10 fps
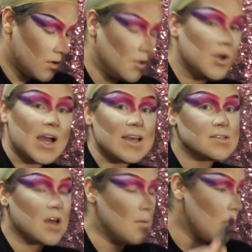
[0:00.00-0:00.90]
You
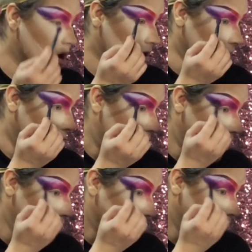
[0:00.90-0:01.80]
guys, I'm not gonna lie to
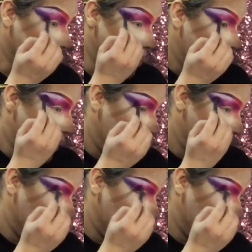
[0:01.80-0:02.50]
you. It